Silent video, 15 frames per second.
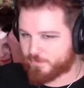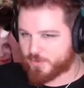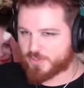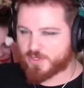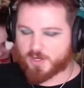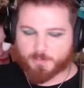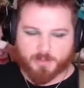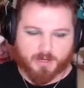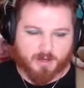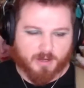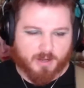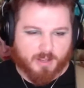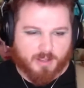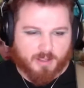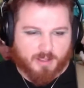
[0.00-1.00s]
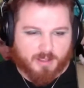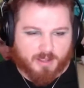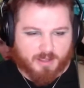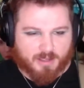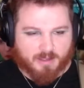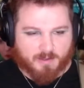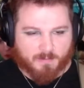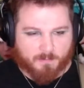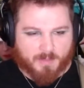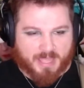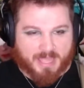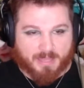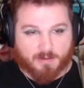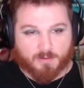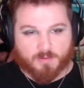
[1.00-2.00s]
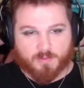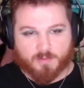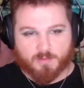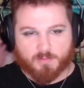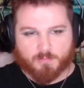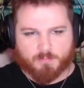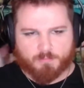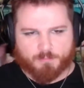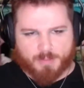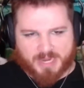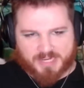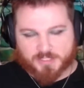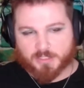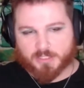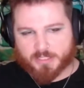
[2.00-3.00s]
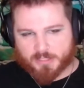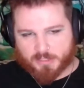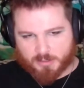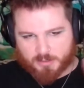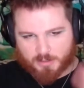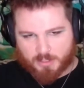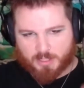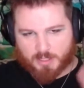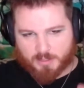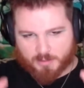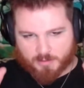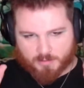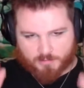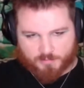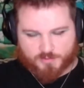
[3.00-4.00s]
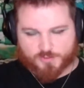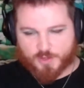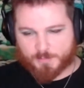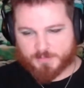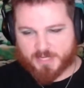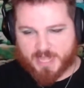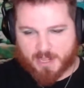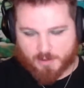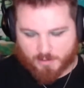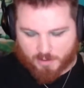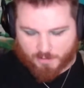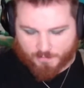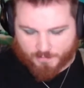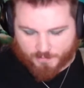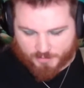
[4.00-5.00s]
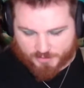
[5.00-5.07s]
guitar player, and basically scripted out all this